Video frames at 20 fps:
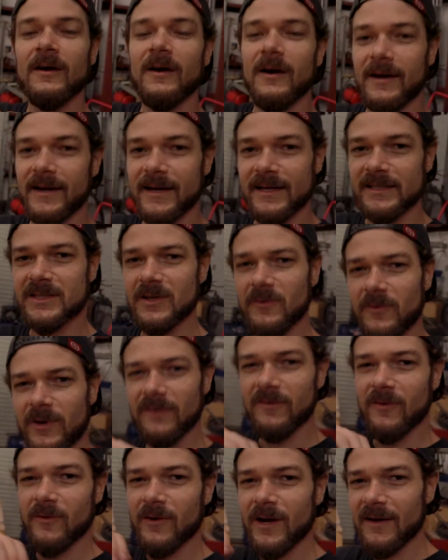All right, guys, so we
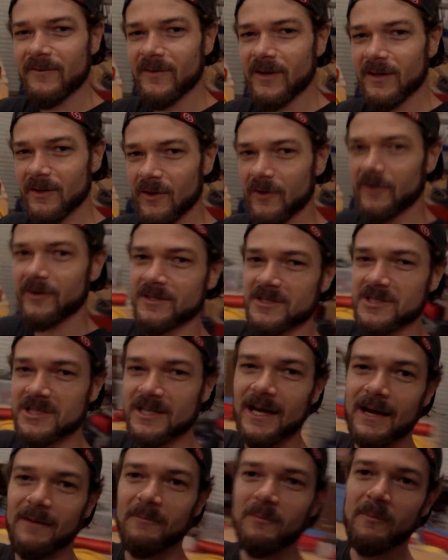have arrived at Logan's
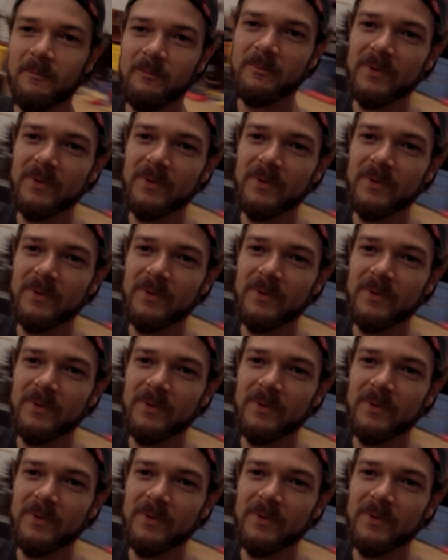shop.